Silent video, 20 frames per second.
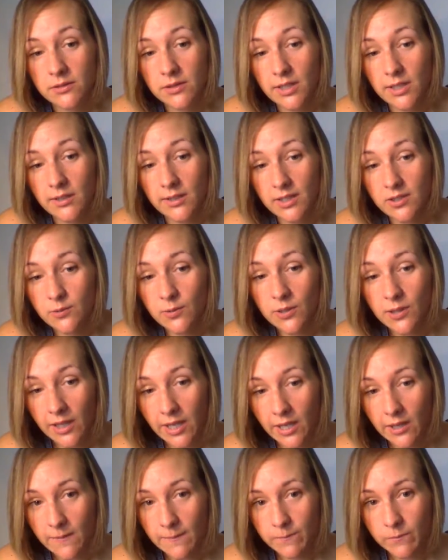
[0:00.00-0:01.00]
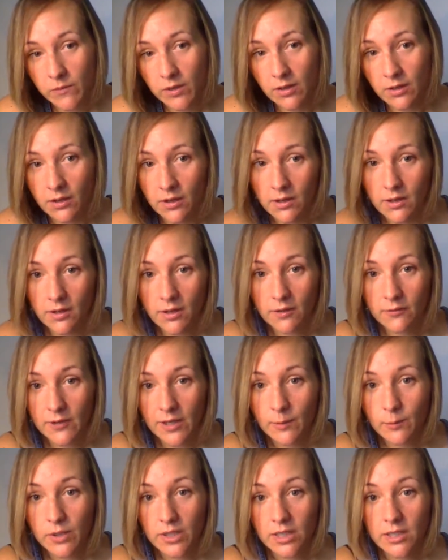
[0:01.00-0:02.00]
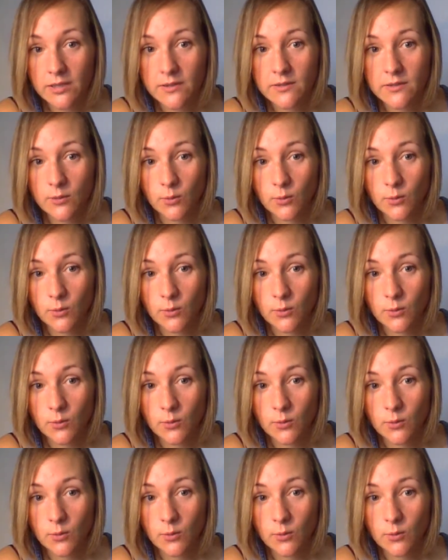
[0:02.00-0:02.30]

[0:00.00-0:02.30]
And that's what like a family is,